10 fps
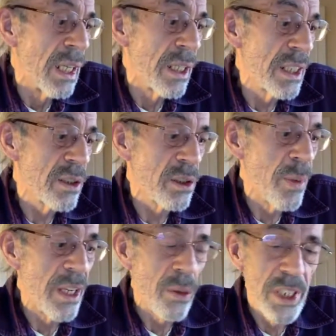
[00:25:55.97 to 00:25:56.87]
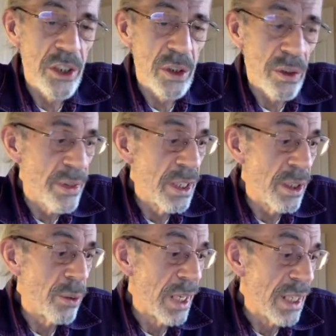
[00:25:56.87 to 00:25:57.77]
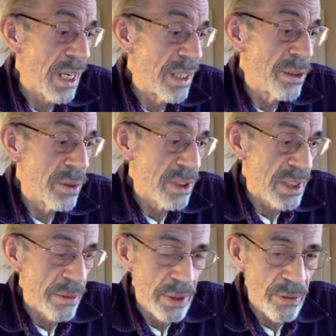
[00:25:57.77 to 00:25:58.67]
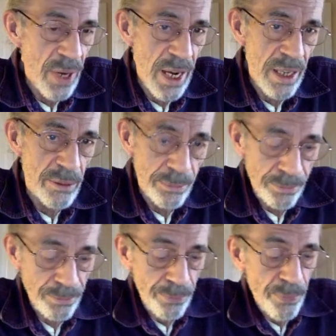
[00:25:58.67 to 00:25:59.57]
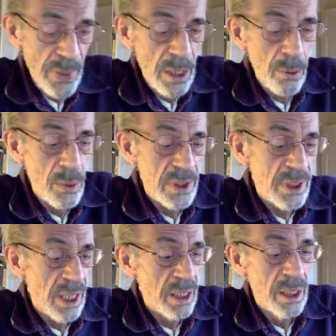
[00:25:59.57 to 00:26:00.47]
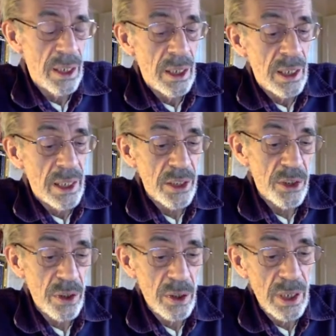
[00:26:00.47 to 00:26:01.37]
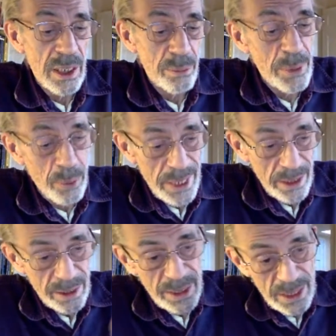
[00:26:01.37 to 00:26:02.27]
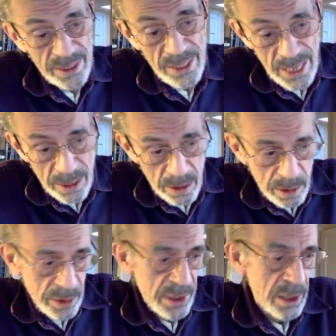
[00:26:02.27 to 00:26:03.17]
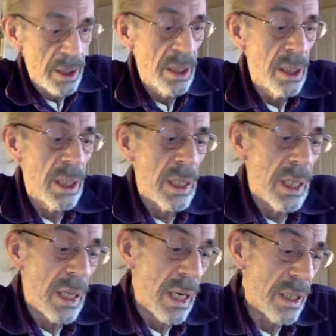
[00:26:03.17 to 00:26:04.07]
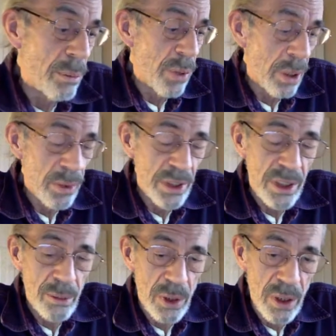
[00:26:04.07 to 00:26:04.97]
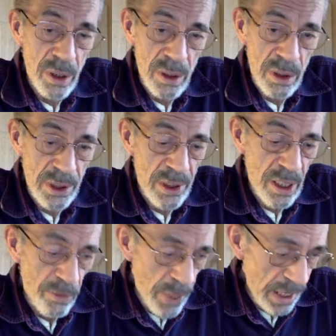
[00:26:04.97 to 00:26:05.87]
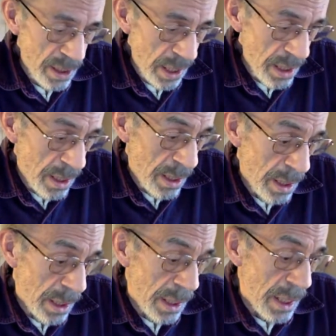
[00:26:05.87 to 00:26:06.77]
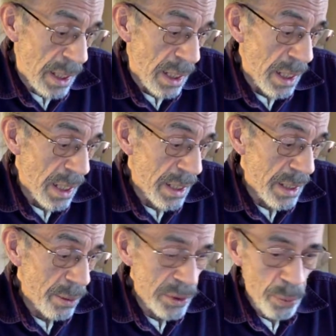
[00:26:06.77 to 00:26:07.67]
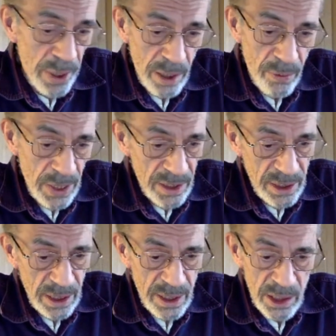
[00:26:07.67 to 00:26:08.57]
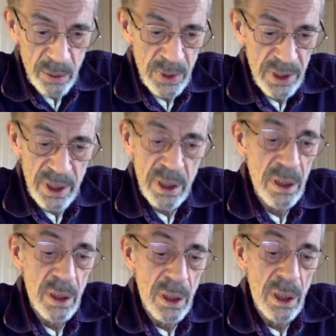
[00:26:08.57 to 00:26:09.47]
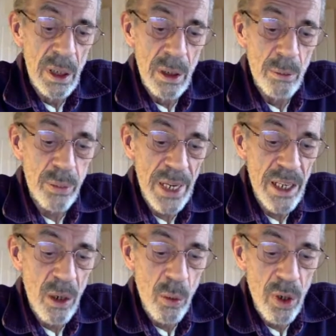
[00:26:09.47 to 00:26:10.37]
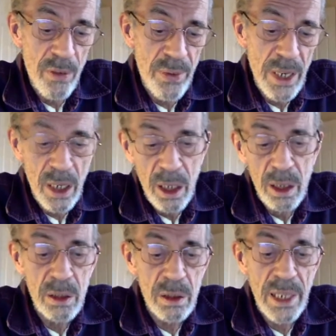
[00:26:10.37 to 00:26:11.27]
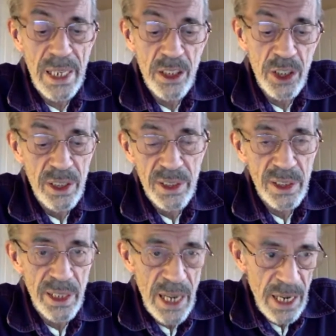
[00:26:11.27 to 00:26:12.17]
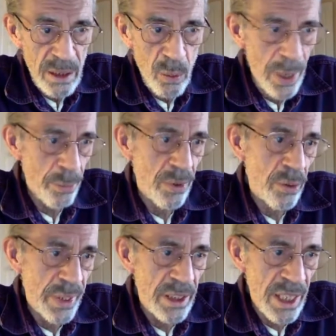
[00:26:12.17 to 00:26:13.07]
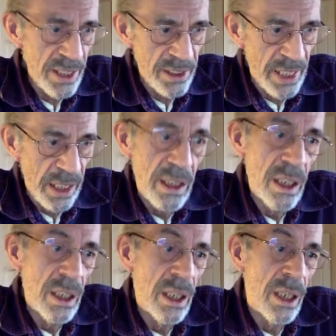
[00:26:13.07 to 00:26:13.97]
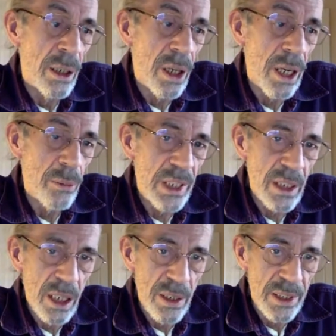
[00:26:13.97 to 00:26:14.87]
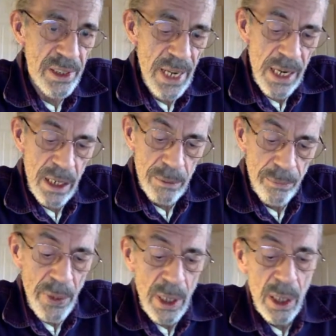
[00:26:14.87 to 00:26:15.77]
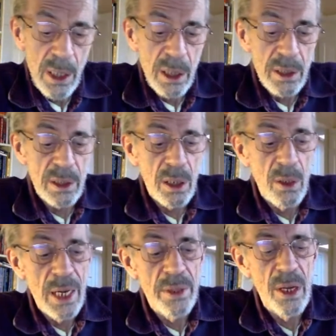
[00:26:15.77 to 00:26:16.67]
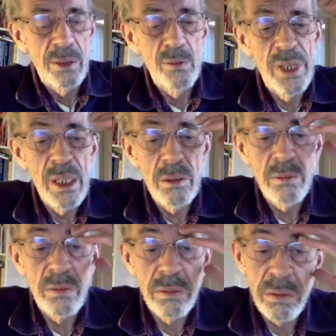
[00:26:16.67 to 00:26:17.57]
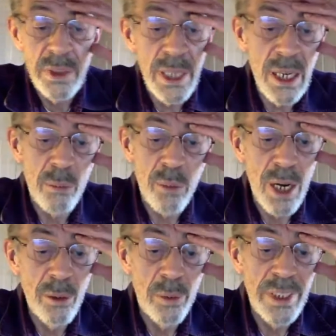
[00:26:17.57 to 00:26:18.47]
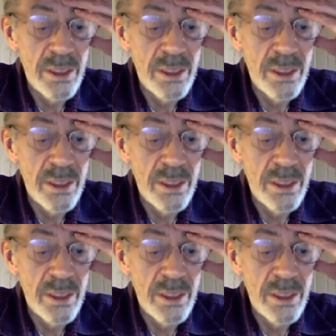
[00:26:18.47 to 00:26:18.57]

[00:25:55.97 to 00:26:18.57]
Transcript: This was my original theory when I got into it in 75. It was it's sure, and people like Ed Sanders and that published some good stuff back then. He was pretty convinced that this was biowarfare agents and weaponry testing being done on these cattle. So I thought, well, yeah, probably.